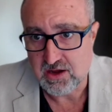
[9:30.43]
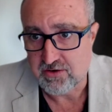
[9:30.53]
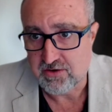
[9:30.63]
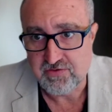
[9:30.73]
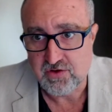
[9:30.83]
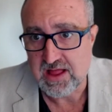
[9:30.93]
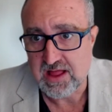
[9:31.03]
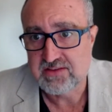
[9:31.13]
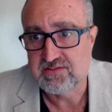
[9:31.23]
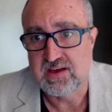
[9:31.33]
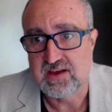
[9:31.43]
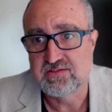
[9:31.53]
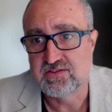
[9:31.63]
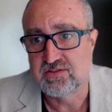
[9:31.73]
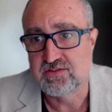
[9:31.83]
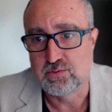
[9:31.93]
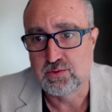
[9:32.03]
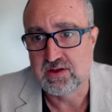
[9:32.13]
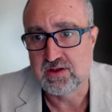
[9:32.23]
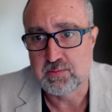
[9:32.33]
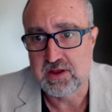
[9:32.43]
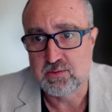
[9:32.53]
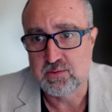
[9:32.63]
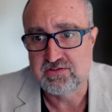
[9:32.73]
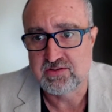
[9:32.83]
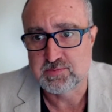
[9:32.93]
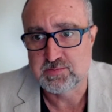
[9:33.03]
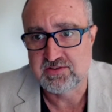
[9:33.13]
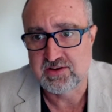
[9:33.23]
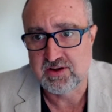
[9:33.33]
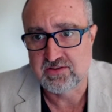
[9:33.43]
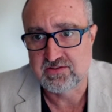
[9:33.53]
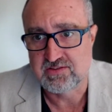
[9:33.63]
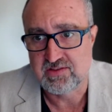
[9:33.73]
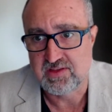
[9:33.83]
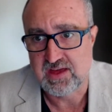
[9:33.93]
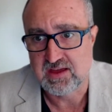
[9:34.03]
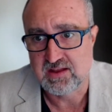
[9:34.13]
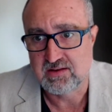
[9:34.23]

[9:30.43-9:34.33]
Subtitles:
you know, full access to as many research materials as that they